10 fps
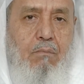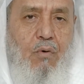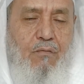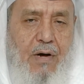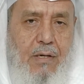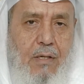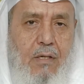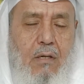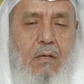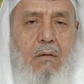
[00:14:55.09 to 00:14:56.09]

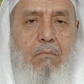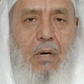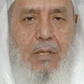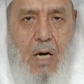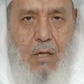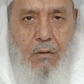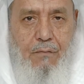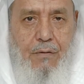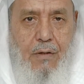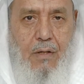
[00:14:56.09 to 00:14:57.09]
Prophetic
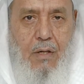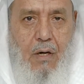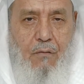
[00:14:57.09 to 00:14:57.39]
Biography